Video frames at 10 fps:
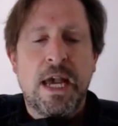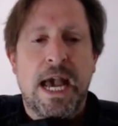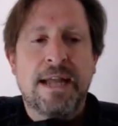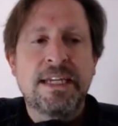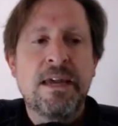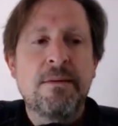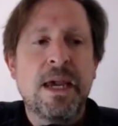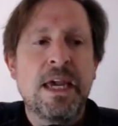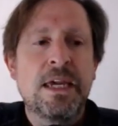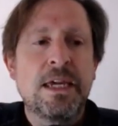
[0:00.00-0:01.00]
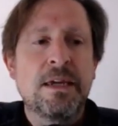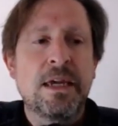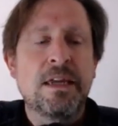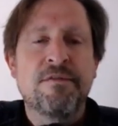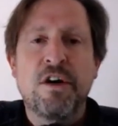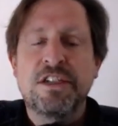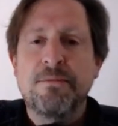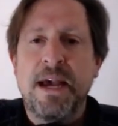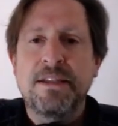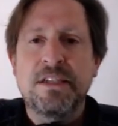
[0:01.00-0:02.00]
And he invoked
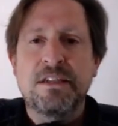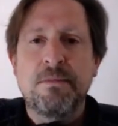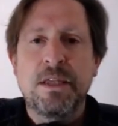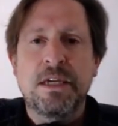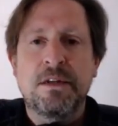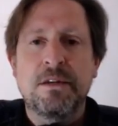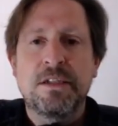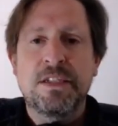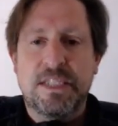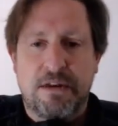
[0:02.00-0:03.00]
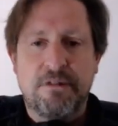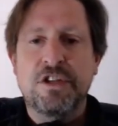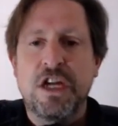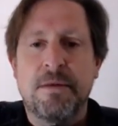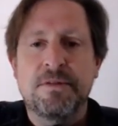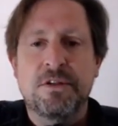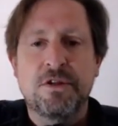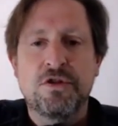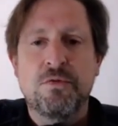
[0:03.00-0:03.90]
some anti-Semitic stereotypes to